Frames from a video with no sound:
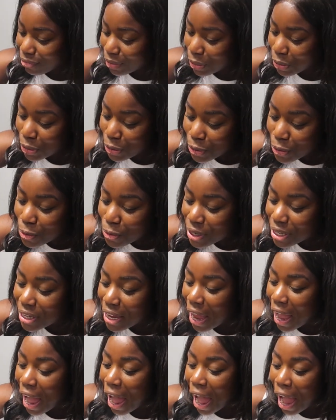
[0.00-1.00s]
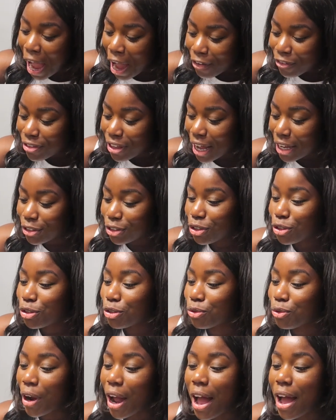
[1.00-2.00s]
You can have that
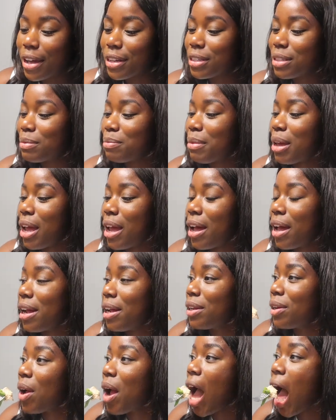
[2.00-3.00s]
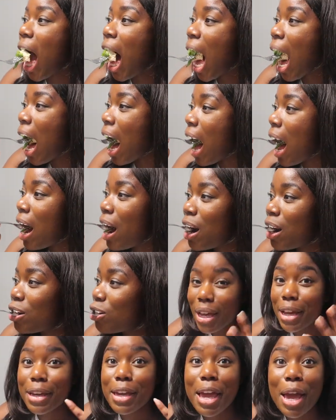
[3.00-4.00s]
stress, man.
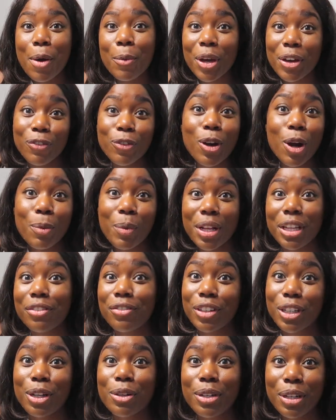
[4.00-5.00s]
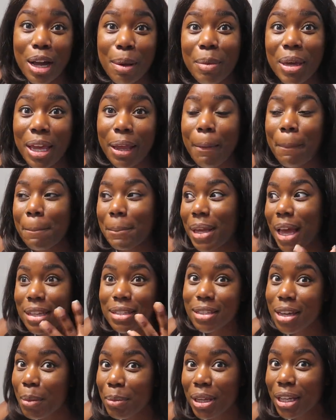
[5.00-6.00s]
I can't wait for our wedding video to come in. It
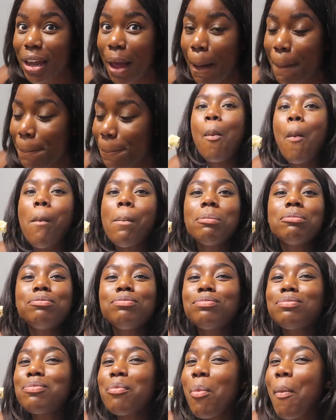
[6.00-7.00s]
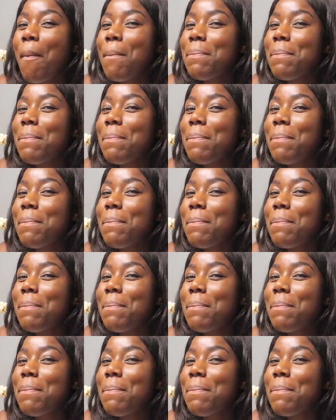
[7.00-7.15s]
hasn't come in yet. Yeah,